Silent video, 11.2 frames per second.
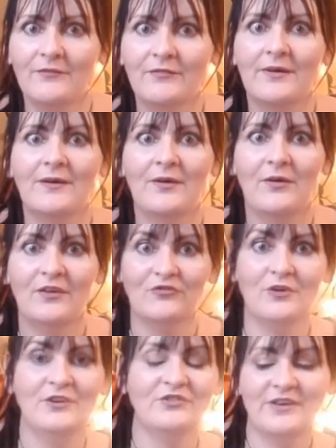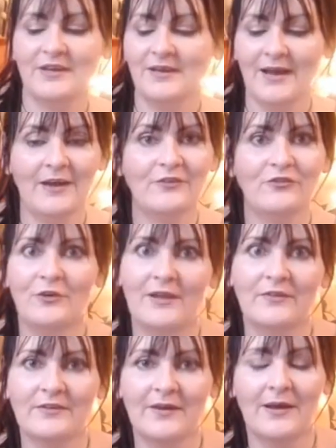Love astrology. I
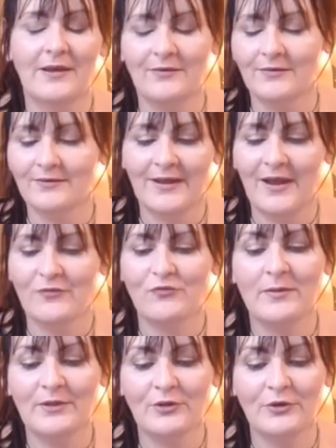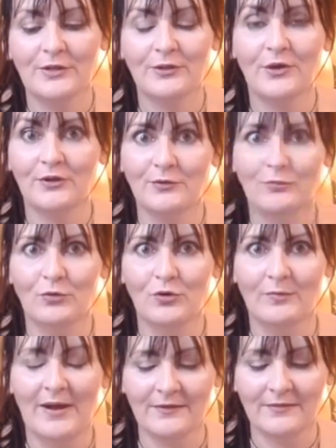so love it. I, I've really been learning a lot, a little
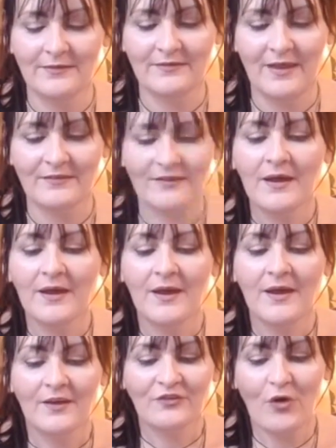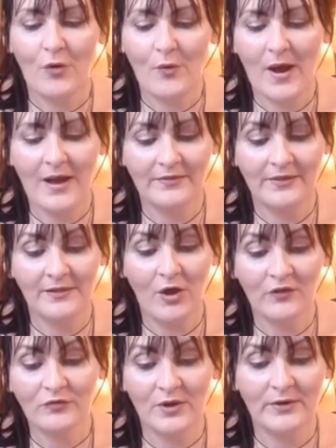more about it these days. So the
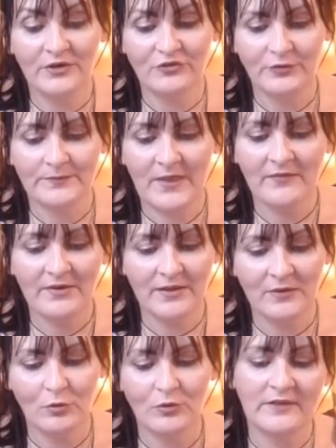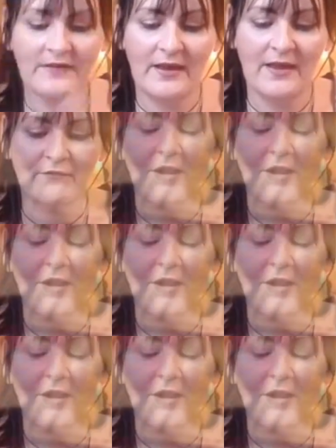last one I want to do, have an animal? Yes, I